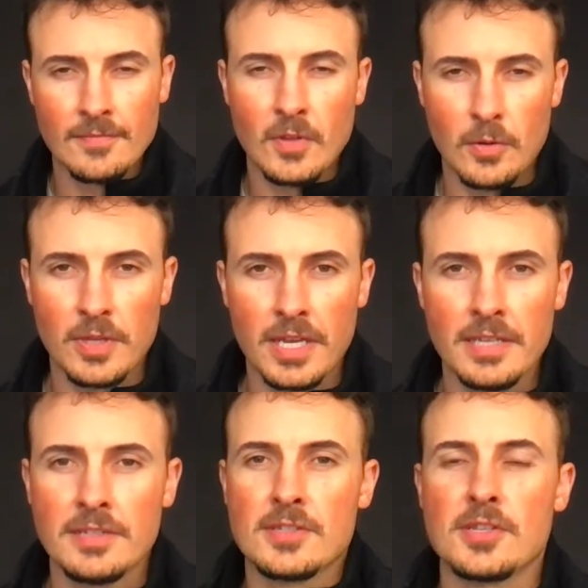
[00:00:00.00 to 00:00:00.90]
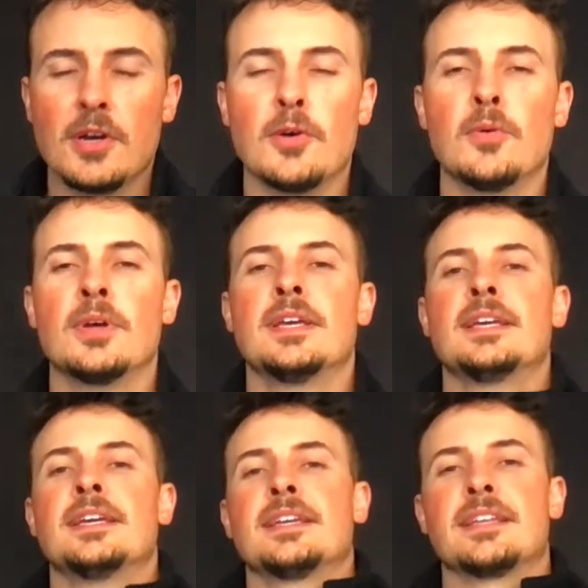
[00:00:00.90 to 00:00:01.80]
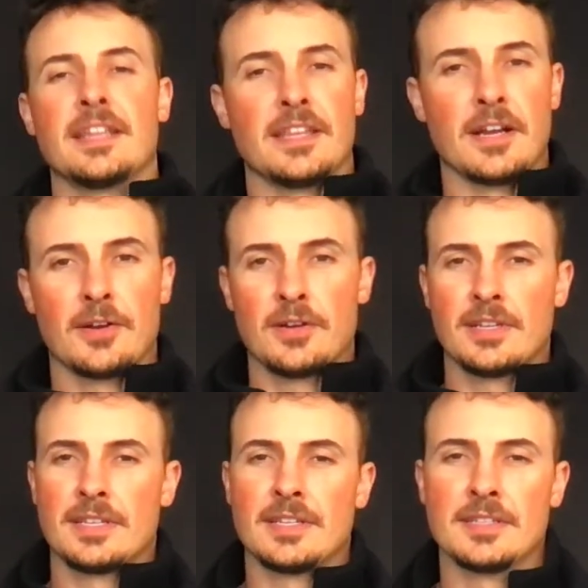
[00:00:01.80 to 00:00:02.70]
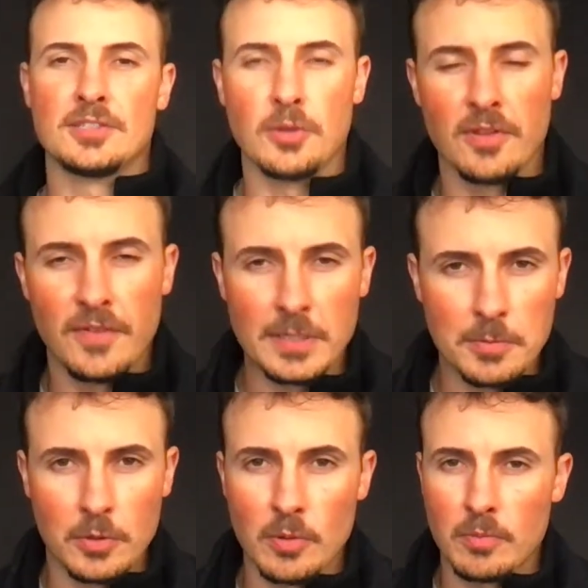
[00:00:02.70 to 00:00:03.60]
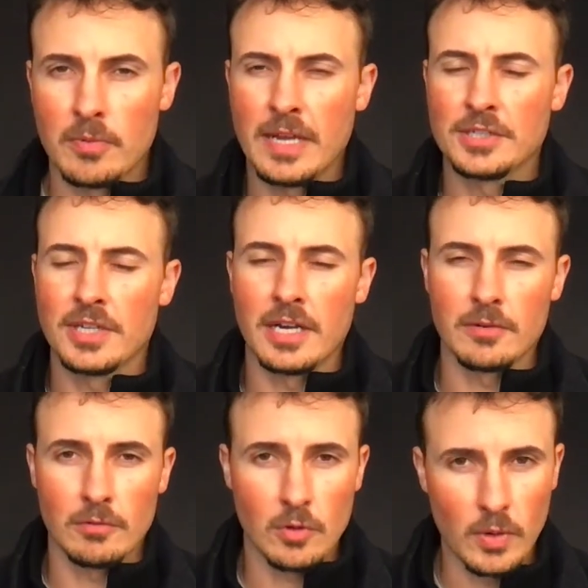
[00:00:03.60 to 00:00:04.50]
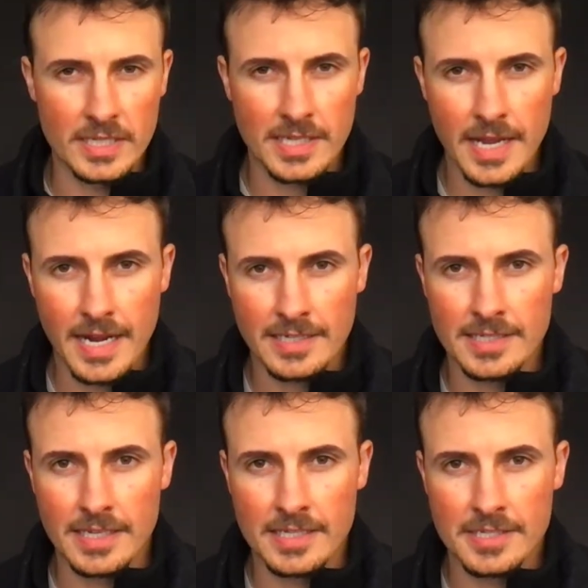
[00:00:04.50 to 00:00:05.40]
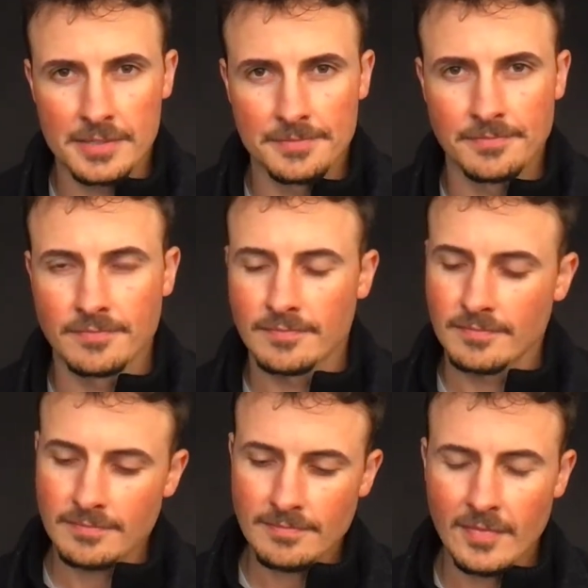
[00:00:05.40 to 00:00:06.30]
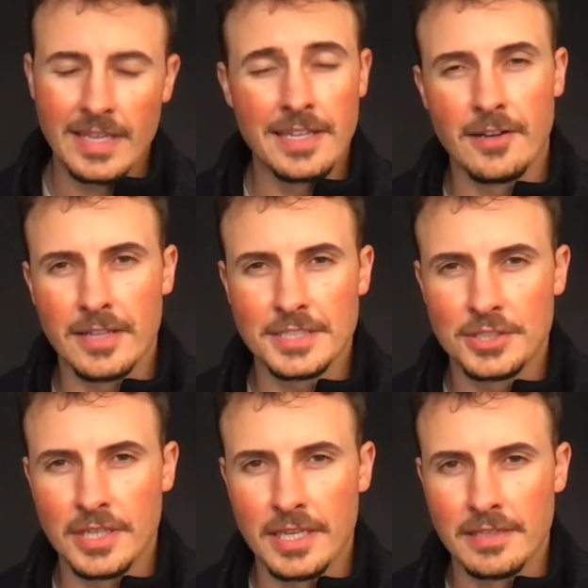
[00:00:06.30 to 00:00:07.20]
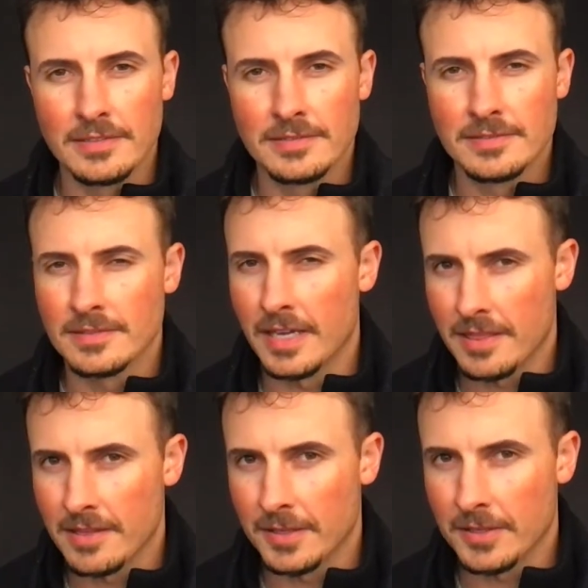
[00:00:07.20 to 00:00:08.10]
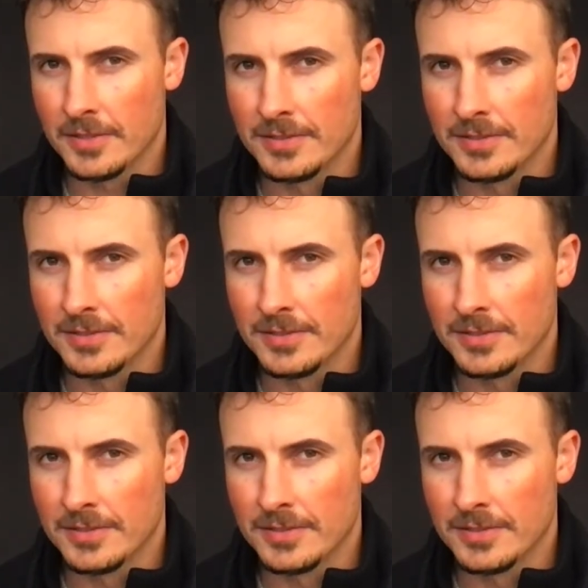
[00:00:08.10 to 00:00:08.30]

Okay, so get in there, join the Facebook group. Actually, you got to request access, then I'll let you in, I think.